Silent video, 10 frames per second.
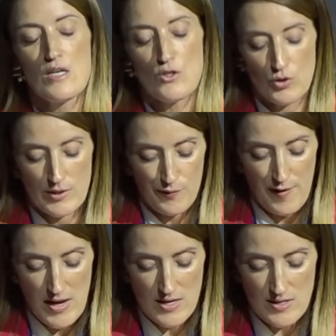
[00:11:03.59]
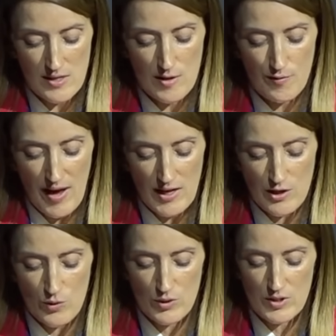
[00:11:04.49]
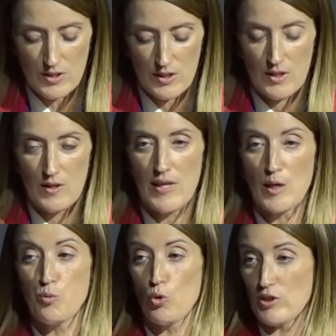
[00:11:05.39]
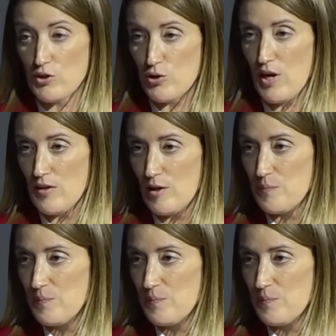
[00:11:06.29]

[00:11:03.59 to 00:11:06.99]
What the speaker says: to defend the values that brought us together,